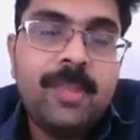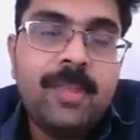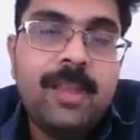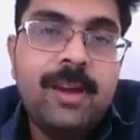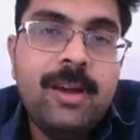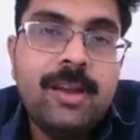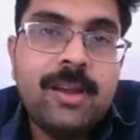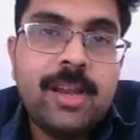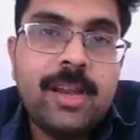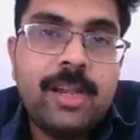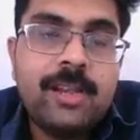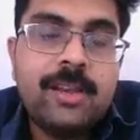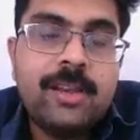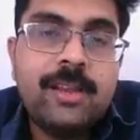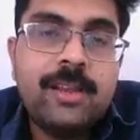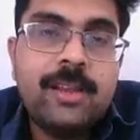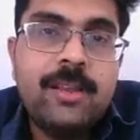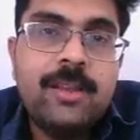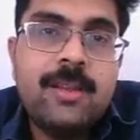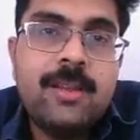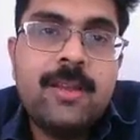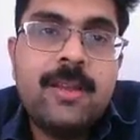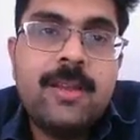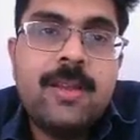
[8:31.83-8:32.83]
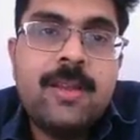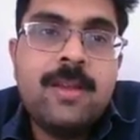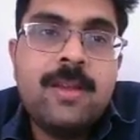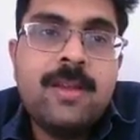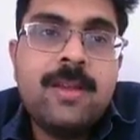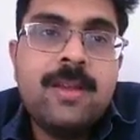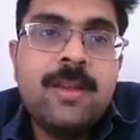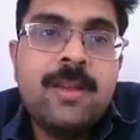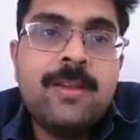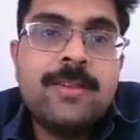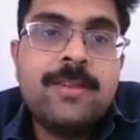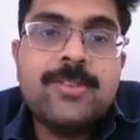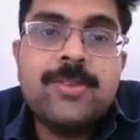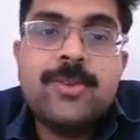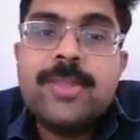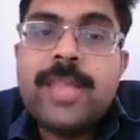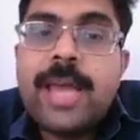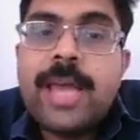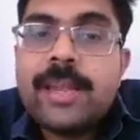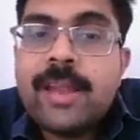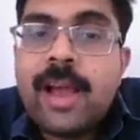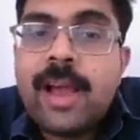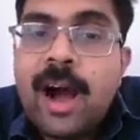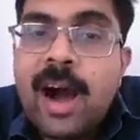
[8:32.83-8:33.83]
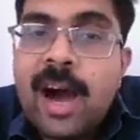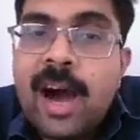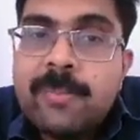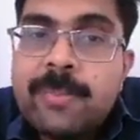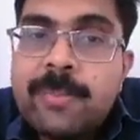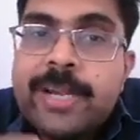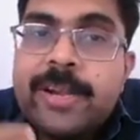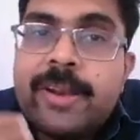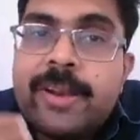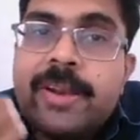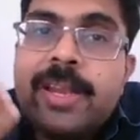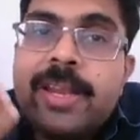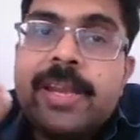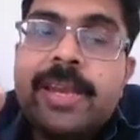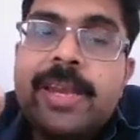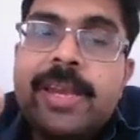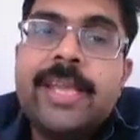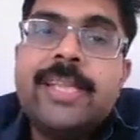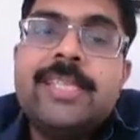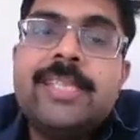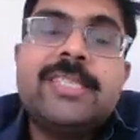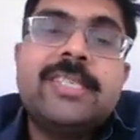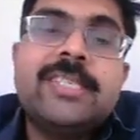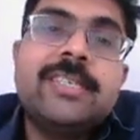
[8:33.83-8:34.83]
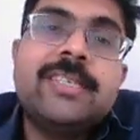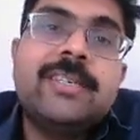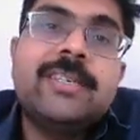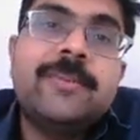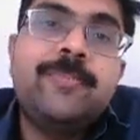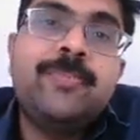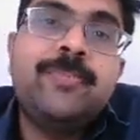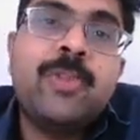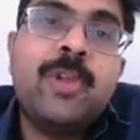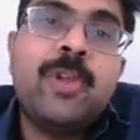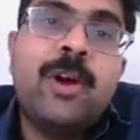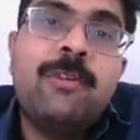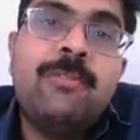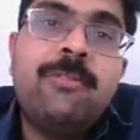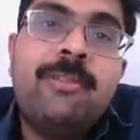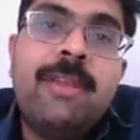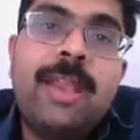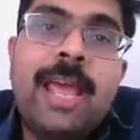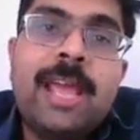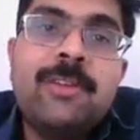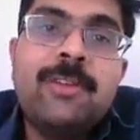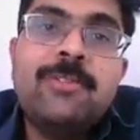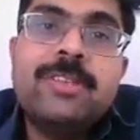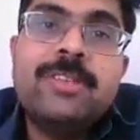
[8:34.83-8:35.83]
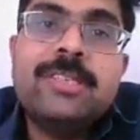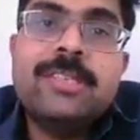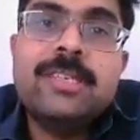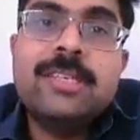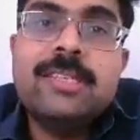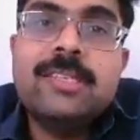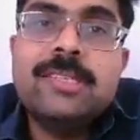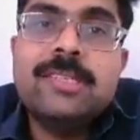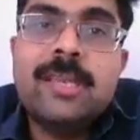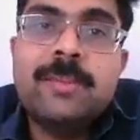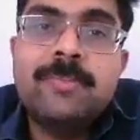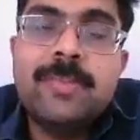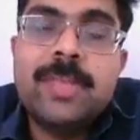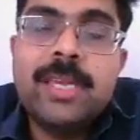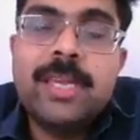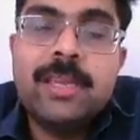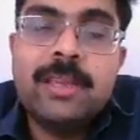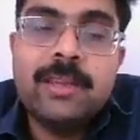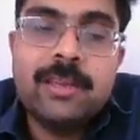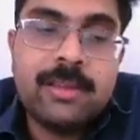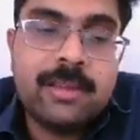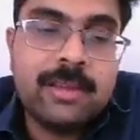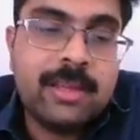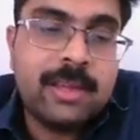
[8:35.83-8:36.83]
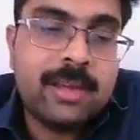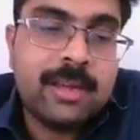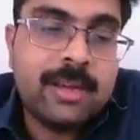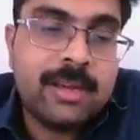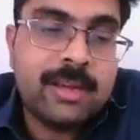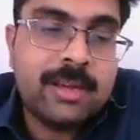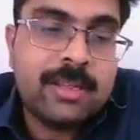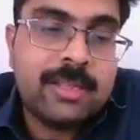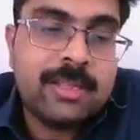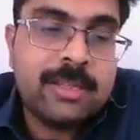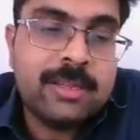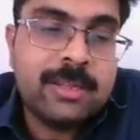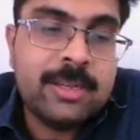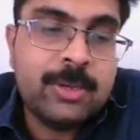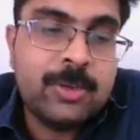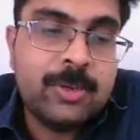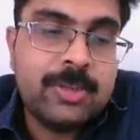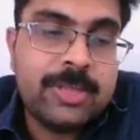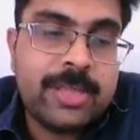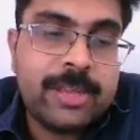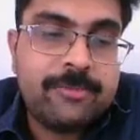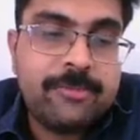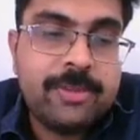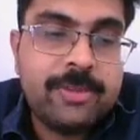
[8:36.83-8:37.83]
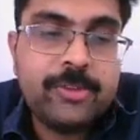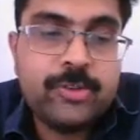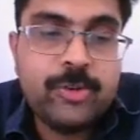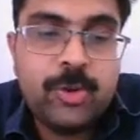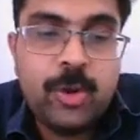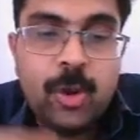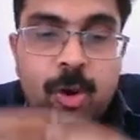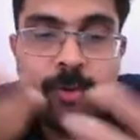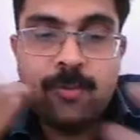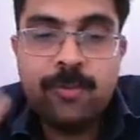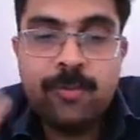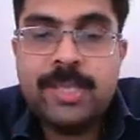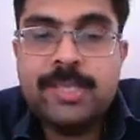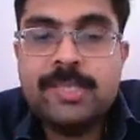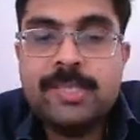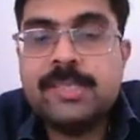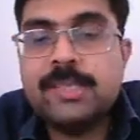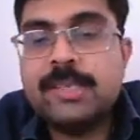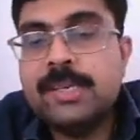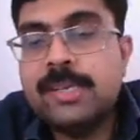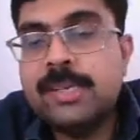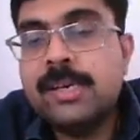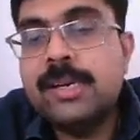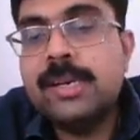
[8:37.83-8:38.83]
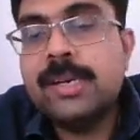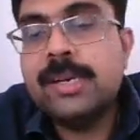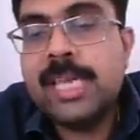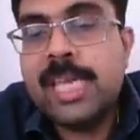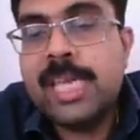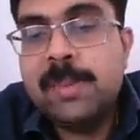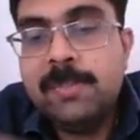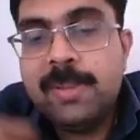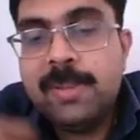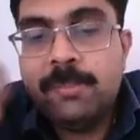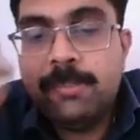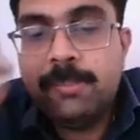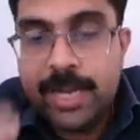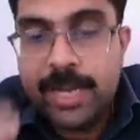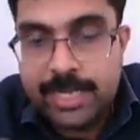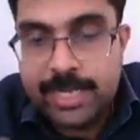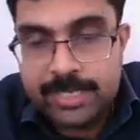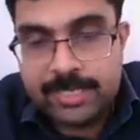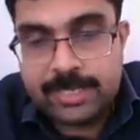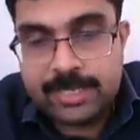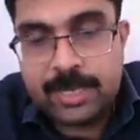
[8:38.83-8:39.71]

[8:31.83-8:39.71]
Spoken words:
right? So that arbitrary nature of language is something that we should always keep in mind.